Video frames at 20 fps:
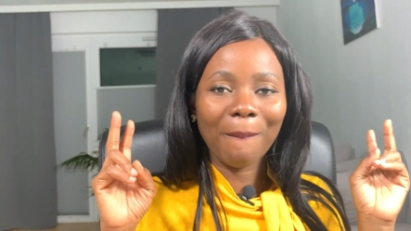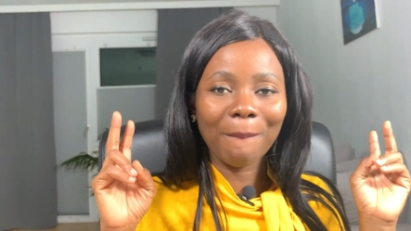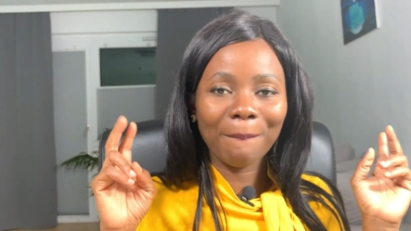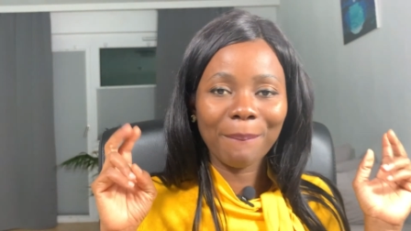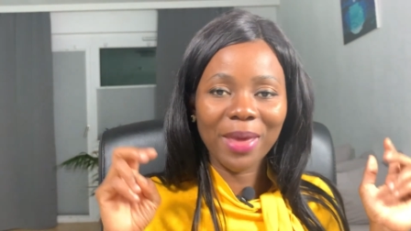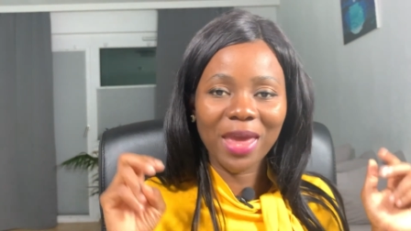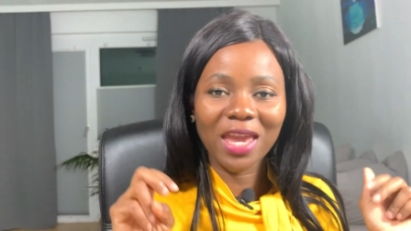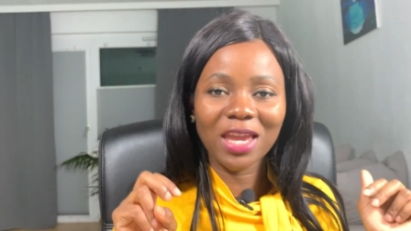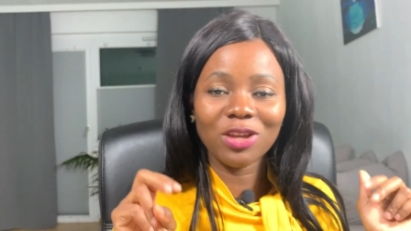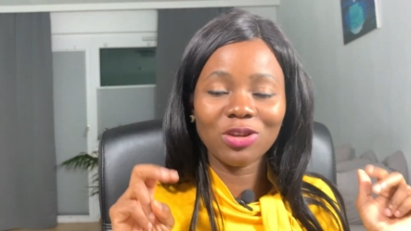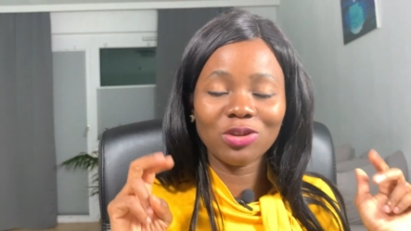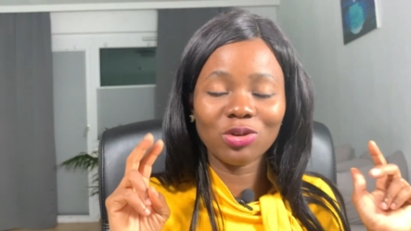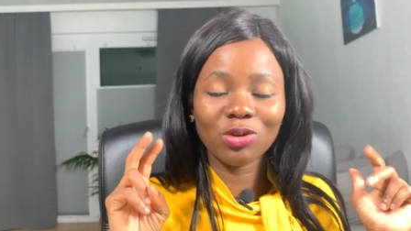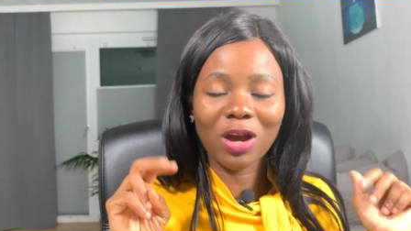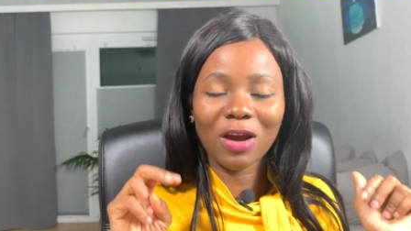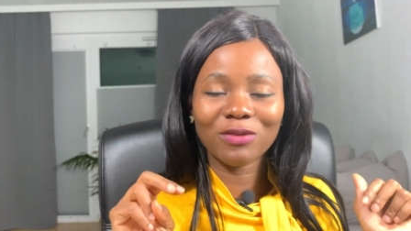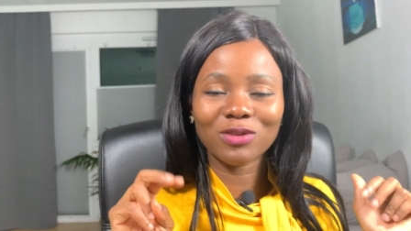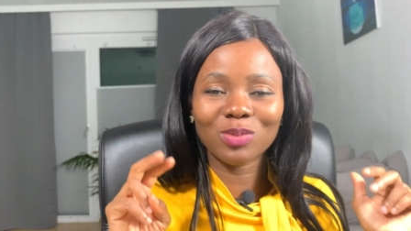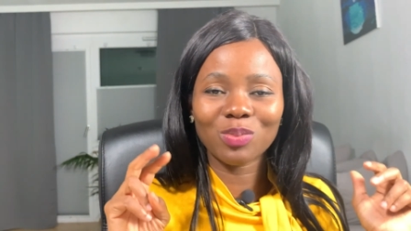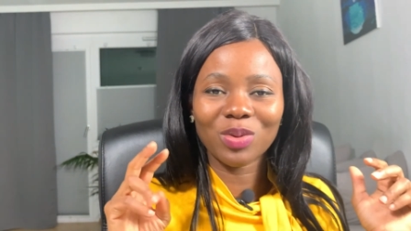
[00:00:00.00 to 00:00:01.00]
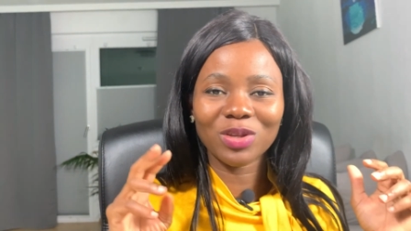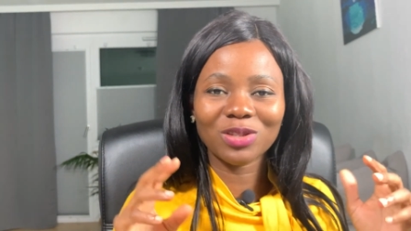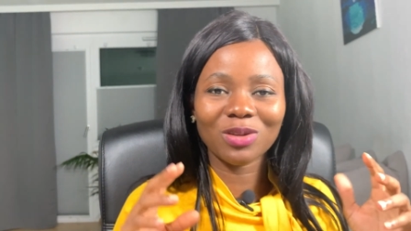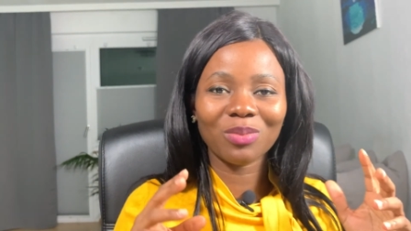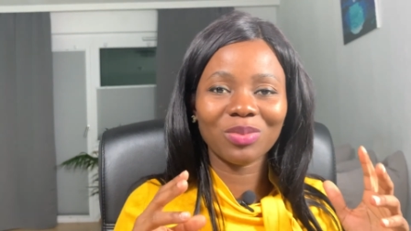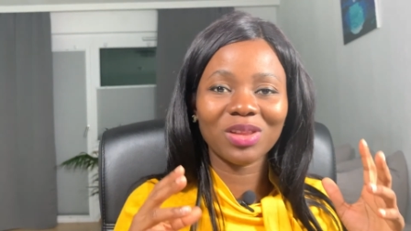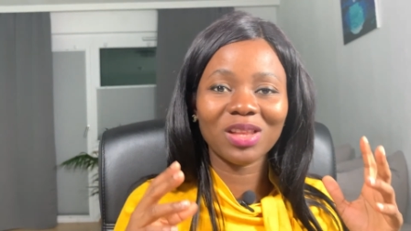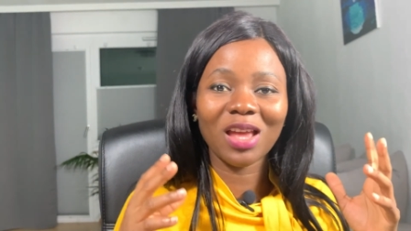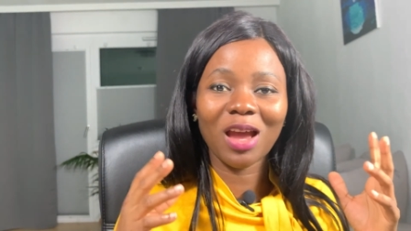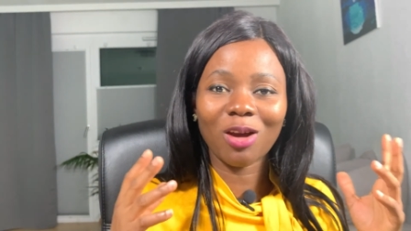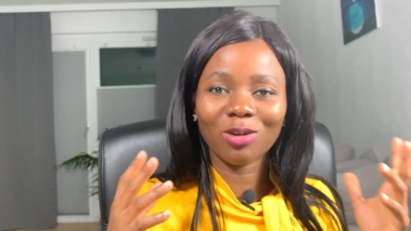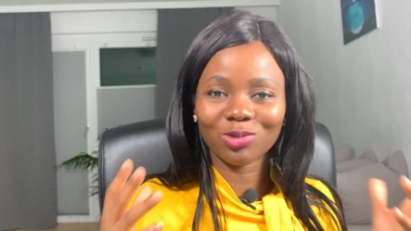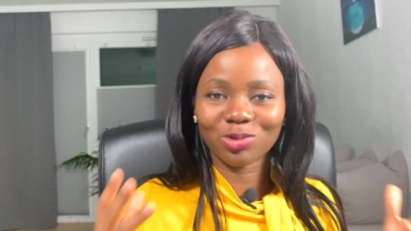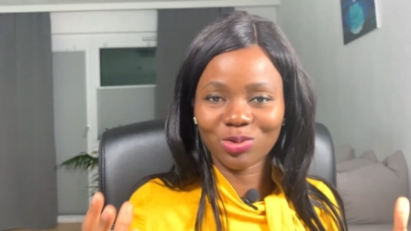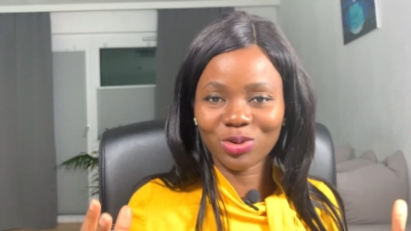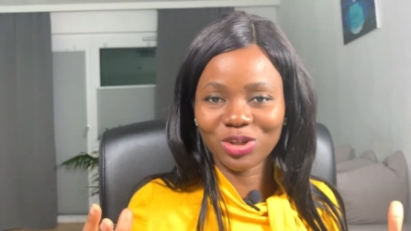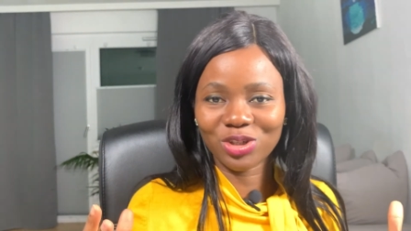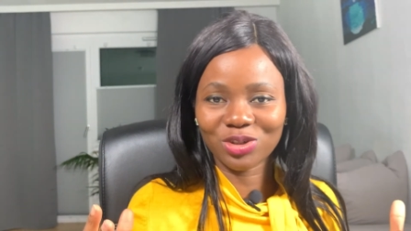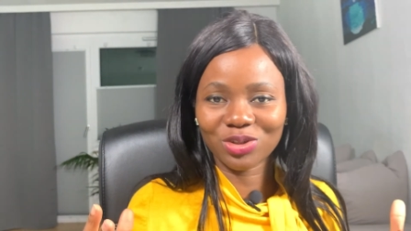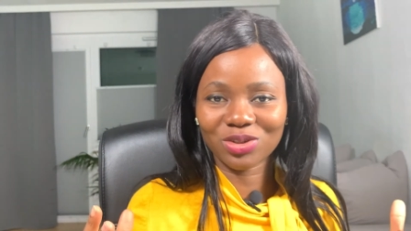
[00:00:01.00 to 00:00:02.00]
paying, you don't have to pay something
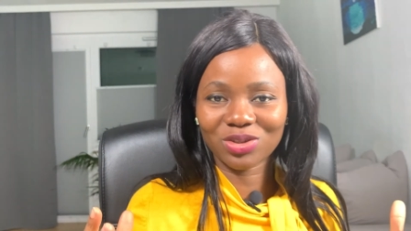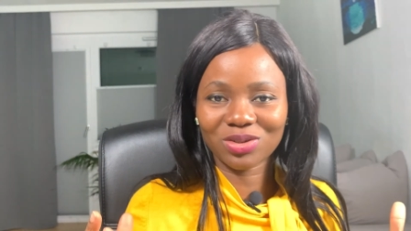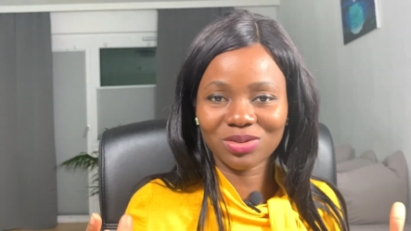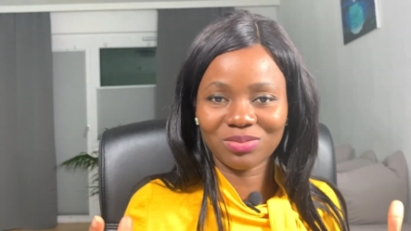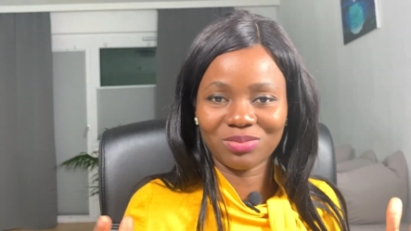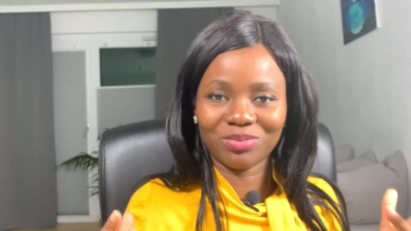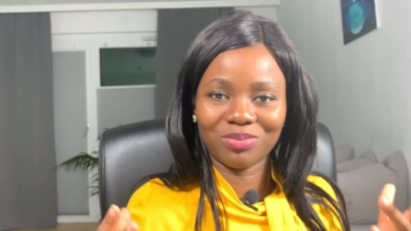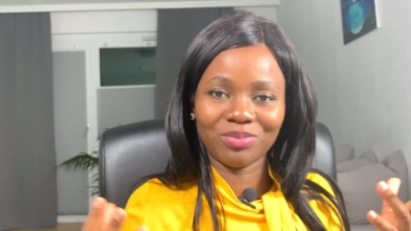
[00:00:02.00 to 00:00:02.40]
outrageous.